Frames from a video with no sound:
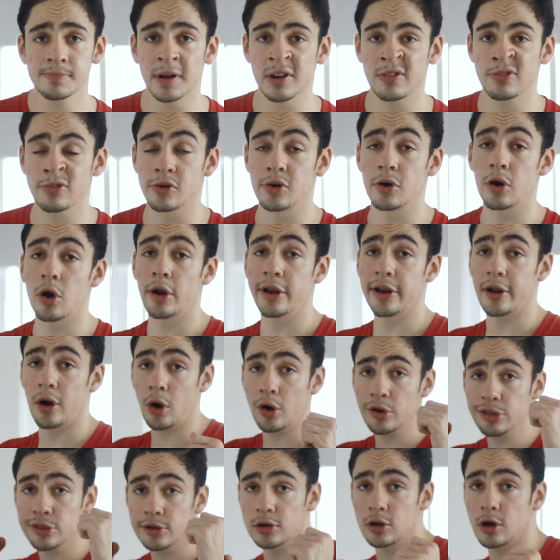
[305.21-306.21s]
But for an
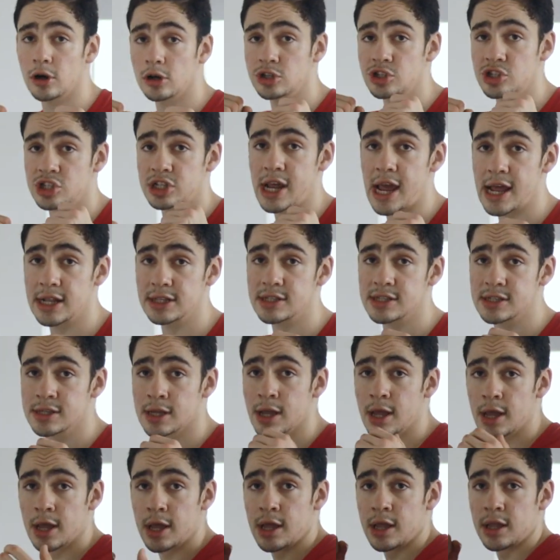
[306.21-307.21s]
orthodox stance,
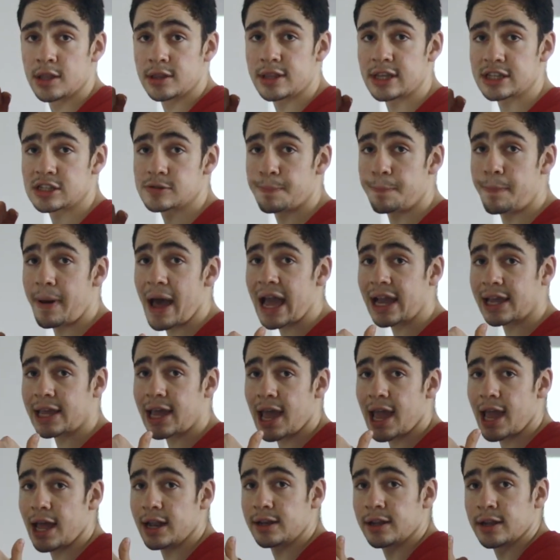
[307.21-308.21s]
this
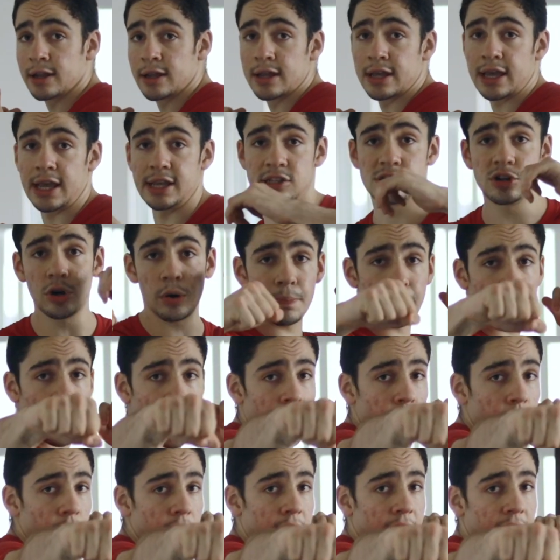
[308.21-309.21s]
backhand is your
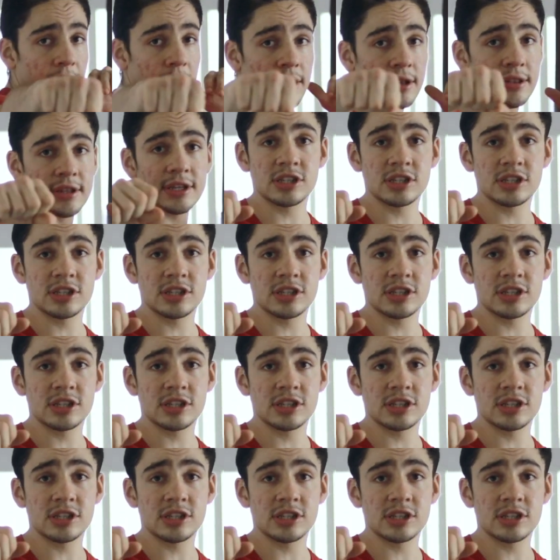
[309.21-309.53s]
power hand.